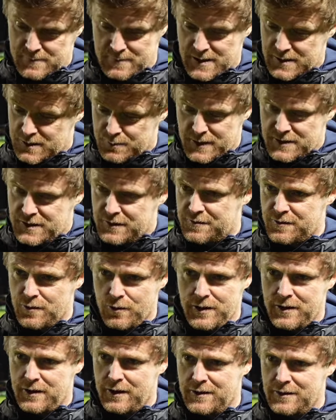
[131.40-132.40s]
Especially
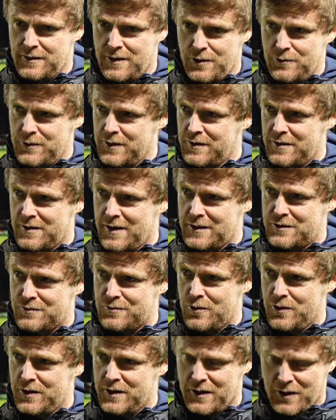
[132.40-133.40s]
Friday, going into next
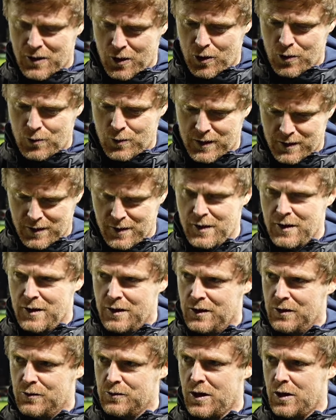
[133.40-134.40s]
Friday, Galway.
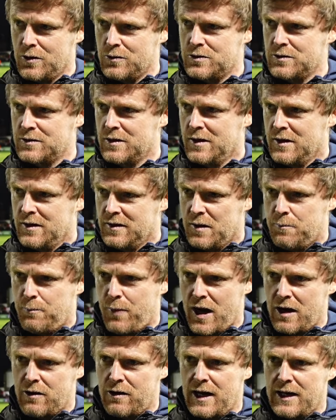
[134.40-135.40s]
You know the
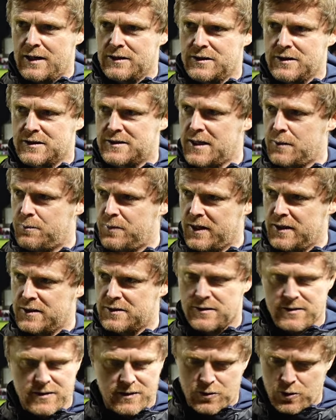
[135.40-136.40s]
barrage, the set
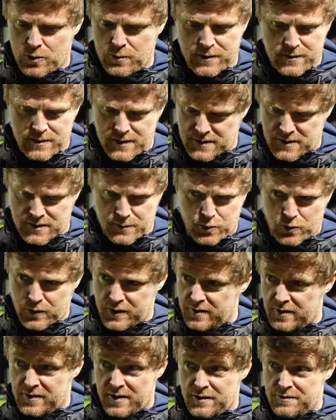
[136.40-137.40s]
pieces are coming. It's the
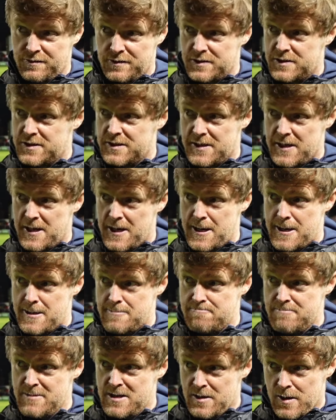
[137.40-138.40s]
point of difference.
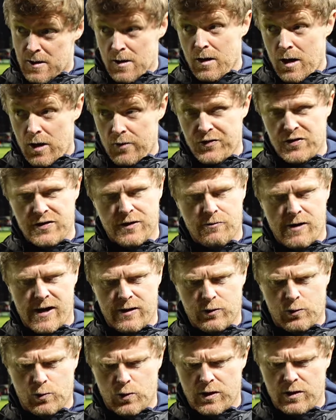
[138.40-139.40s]
Obviously
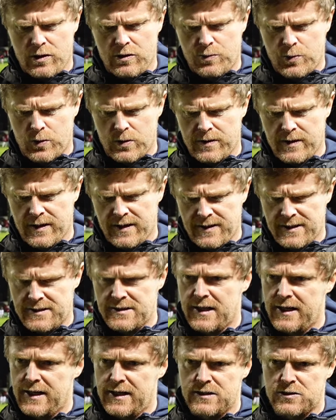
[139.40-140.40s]
around the world, but in
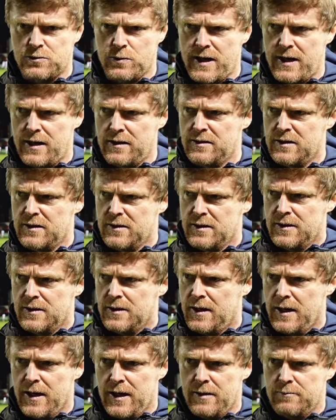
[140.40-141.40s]
this league as well.
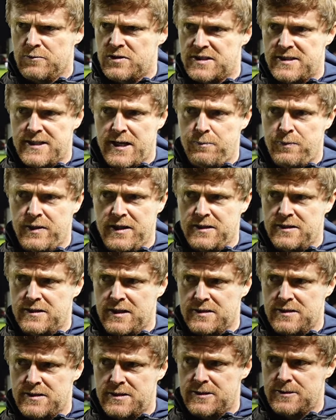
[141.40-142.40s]
It's a set piece
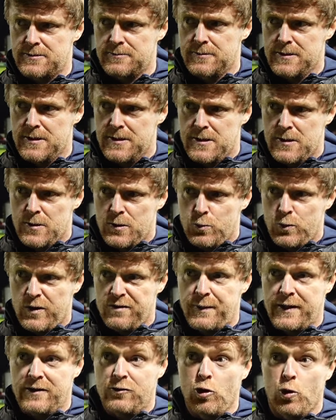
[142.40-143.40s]
that's
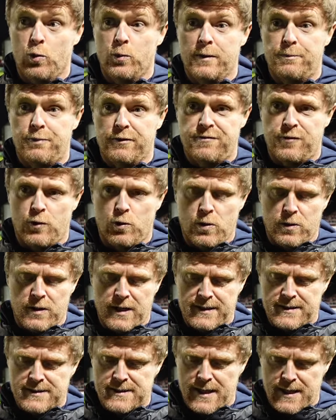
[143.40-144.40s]
we've been done with before,
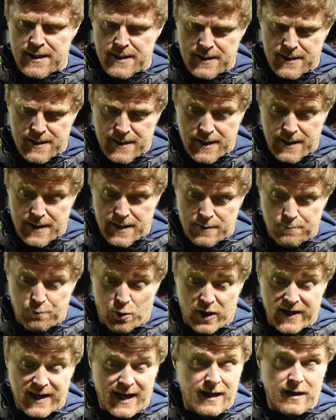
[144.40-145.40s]
let's say,
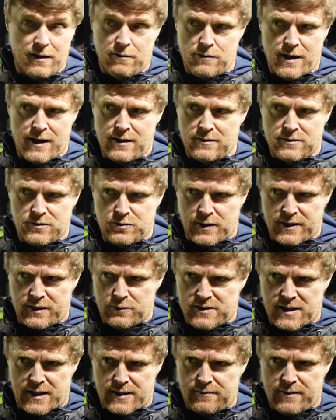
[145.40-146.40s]
by Anil Reynolds when he
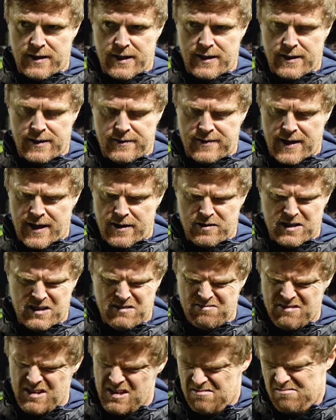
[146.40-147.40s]
was at Derry.
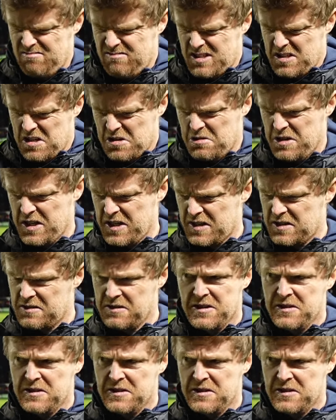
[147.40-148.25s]
So here,